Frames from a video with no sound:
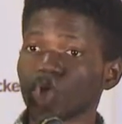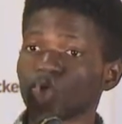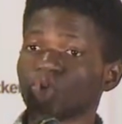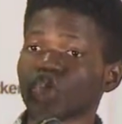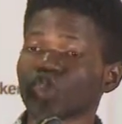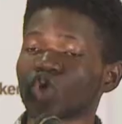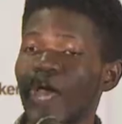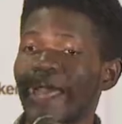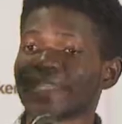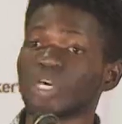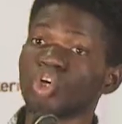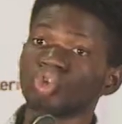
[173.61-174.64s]
you just
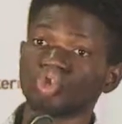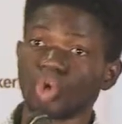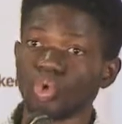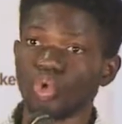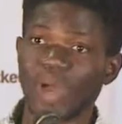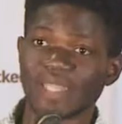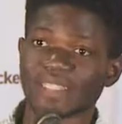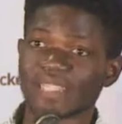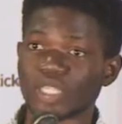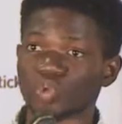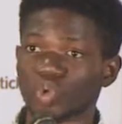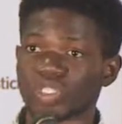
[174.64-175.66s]
add Django and it
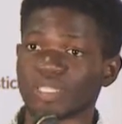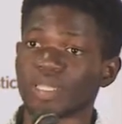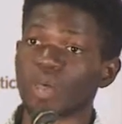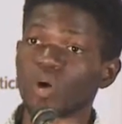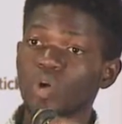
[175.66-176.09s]
starts working.